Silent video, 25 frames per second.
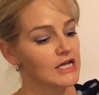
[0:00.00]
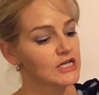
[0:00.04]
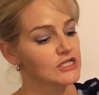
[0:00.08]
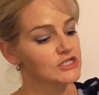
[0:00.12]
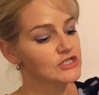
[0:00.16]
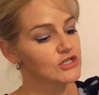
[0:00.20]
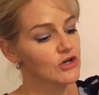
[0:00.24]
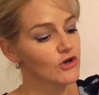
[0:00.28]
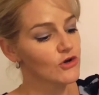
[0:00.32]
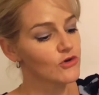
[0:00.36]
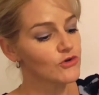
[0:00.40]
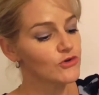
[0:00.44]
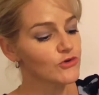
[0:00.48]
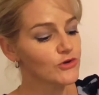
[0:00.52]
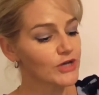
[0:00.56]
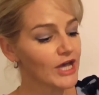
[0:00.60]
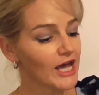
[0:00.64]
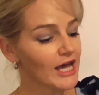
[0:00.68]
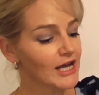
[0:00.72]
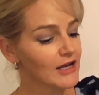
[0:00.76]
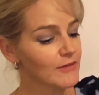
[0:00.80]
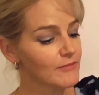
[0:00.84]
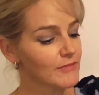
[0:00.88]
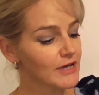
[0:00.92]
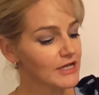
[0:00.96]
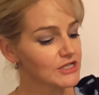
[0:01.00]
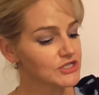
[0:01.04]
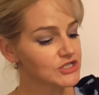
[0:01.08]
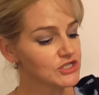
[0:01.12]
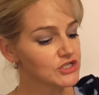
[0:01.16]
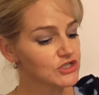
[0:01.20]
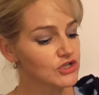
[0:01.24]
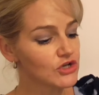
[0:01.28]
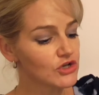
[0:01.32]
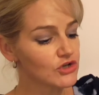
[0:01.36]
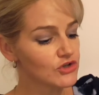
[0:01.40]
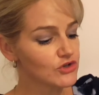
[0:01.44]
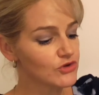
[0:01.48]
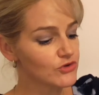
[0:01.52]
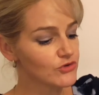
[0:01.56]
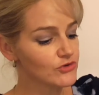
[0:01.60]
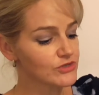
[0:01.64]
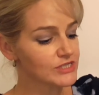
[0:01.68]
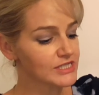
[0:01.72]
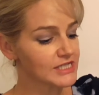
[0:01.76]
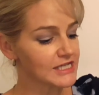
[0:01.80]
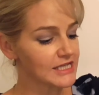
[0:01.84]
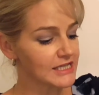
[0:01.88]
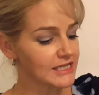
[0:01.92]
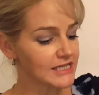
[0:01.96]
So you can imagine
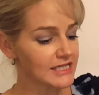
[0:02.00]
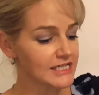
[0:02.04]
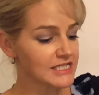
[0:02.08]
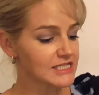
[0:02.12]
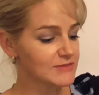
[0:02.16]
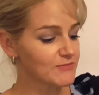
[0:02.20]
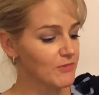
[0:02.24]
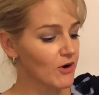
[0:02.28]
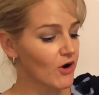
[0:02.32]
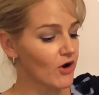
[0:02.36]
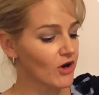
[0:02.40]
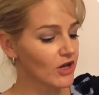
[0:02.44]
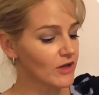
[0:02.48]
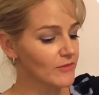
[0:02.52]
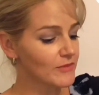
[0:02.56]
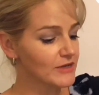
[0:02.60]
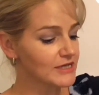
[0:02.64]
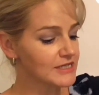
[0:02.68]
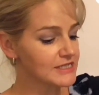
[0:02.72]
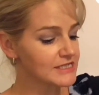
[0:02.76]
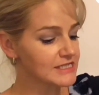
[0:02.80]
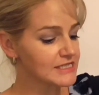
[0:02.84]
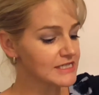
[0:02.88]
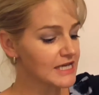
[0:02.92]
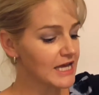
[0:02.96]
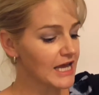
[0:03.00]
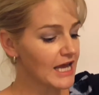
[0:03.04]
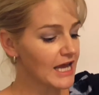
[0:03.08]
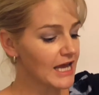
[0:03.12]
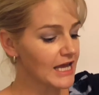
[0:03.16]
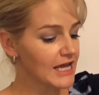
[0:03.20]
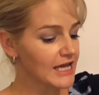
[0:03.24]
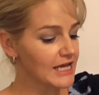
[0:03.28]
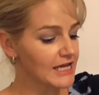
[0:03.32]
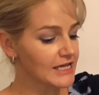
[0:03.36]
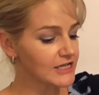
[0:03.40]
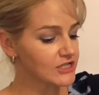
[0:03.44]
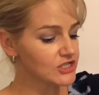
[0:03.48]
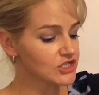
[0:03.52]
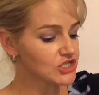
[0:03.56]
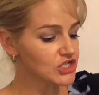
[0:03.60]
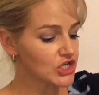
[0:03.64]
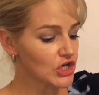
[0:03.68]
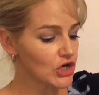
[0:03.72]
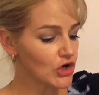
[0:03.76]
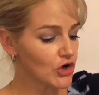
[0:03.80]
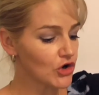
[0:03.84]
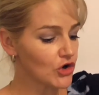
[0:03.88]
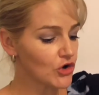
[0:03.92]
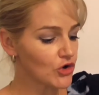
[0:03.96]
using these polymers in
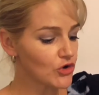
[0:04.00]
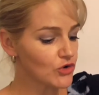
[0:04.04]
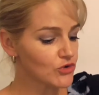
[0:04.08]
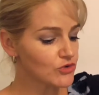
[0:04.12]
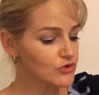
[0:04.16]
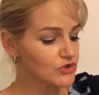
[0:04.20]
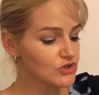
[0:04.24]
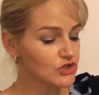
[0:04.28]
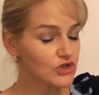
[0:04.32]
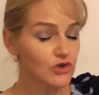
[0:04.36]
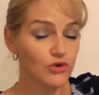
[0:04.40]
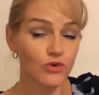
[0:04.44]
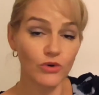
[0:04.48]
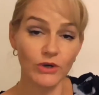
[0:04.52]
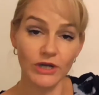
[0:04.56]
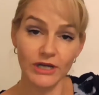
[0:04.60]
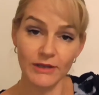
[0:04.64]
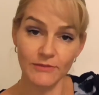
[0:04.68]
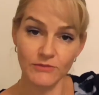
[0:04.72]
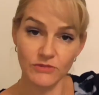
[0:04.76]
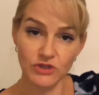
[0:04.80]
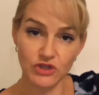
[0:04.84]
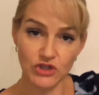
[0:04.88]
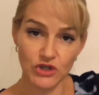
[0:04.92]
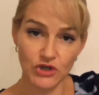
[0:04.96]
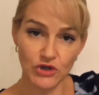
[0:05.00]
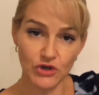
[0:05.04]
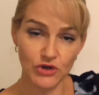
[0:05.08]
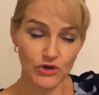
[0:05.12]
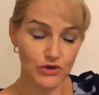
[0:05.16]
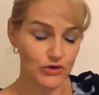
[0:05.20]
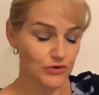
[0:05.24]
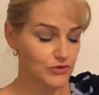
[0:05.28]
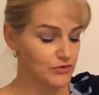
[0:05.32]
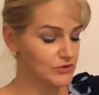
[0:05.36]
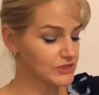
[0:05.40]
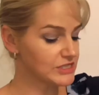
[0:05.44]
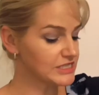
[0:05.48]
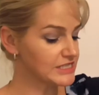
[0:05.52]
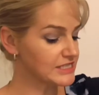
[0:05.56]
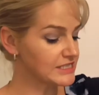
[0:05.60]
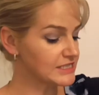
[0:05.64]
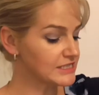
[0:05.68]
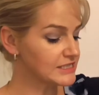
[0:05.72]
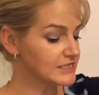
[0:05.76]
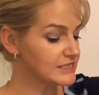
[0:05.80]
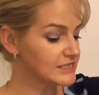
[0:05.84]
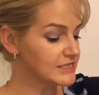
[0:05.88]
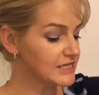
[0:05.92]
gels, cream gels,